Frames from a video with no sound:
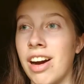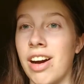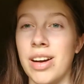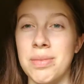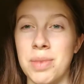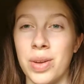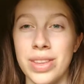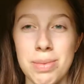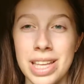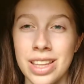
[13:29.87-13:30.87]

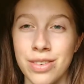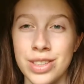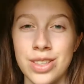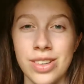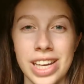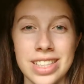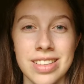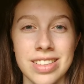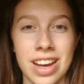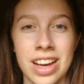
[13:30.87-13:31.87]
Only being there for 2
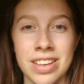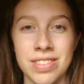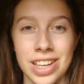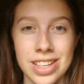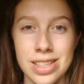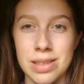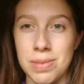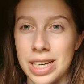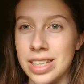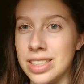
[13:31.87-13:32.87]
days is kind of nuts
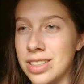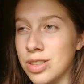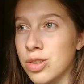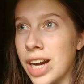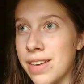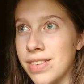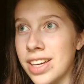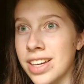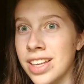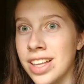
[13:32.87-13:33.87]
because you're
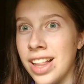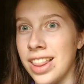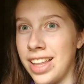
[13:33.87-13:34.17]
driving